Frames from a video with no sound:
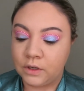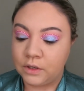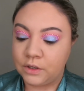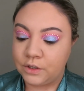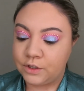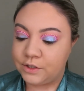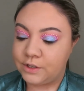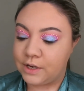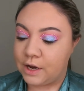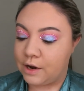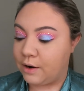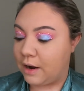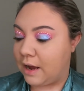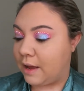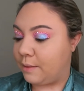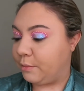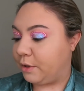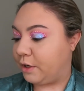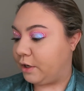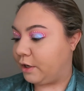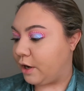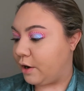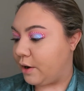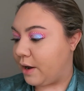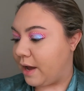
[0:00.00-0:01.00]
So I'm
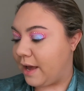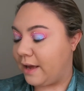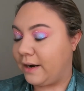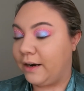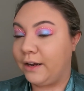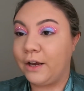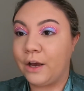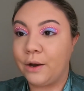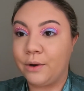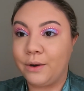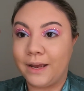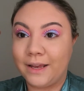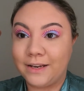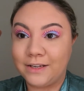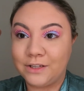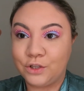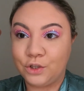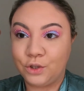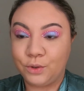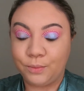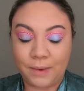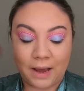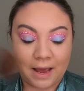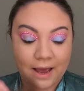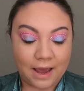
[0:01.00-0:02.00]
going to go ahead and go
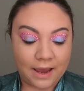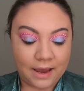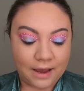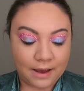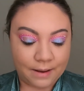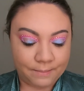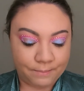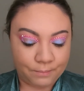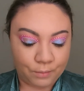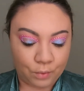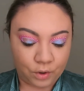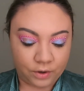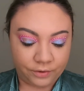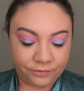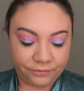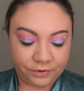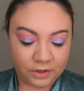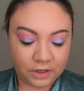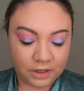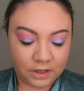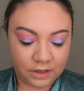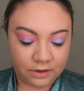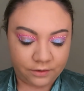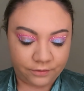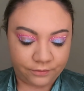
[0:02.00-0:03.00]
into my
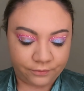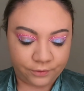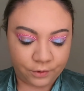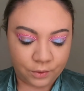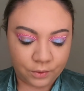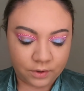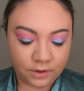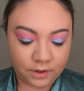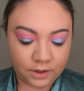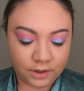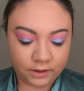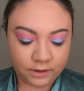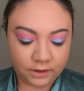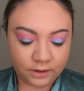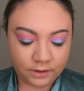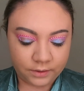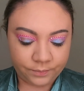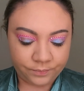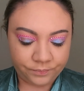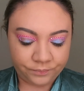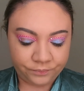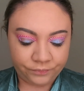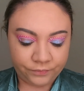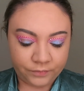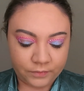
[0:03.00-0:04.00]
Morphe E4
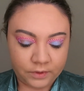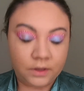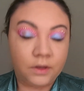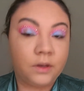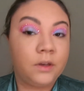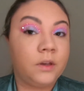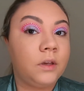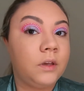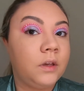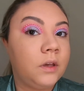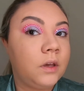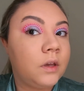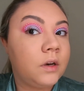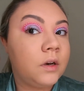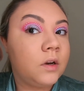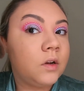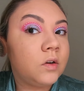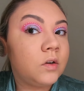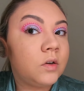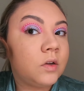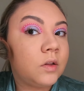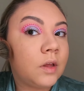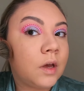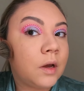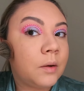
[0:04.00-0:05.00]
and
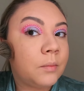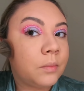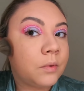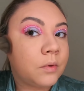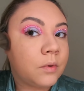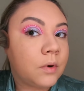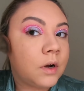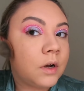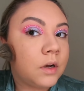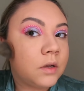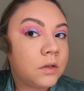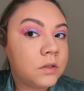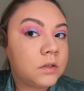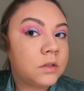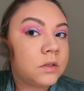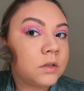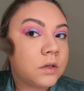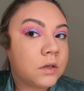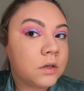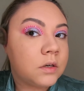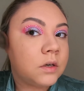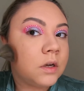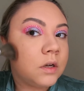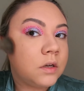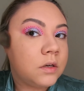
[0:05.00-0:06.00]
into that
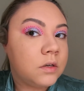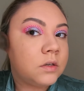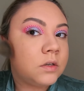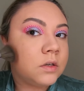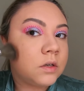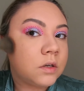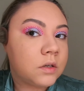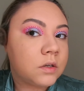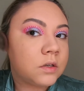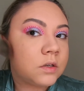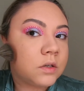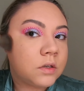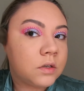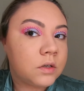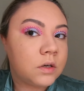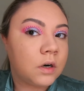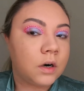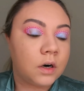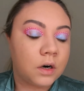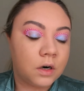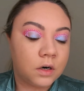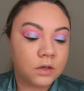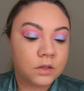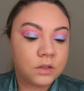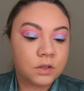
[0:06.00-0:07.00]
bronzer and just
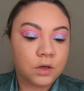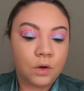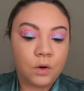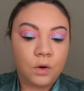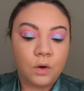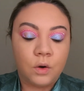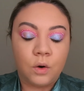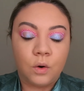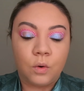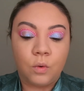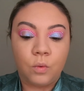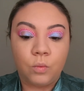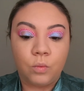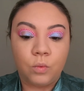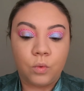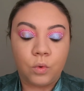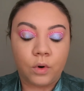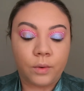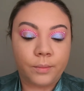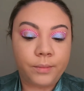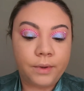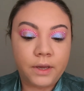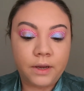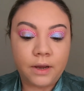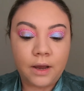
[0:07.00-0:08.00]
start
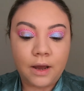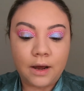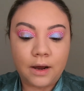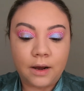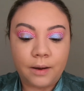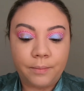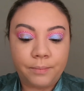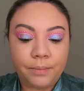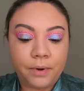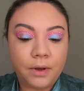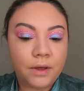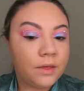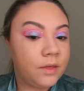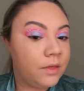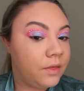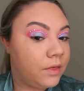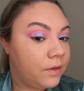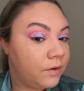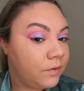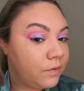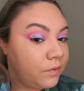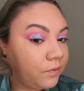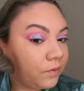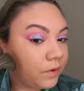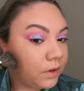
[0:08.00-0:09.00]
warming up
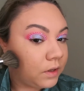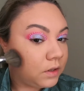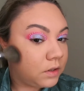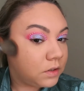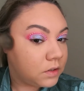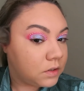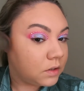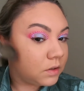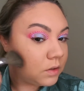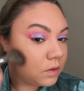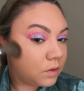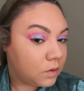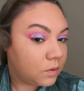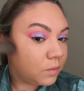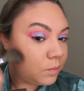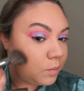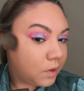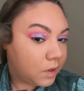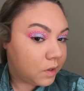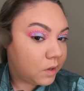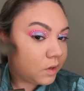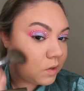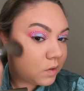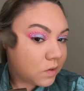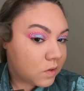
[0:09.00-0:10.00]
the face a little
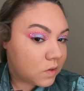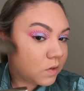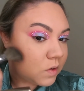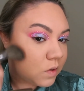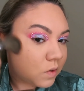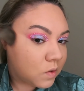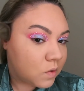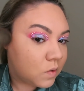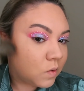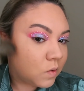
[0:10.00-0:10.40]
bit.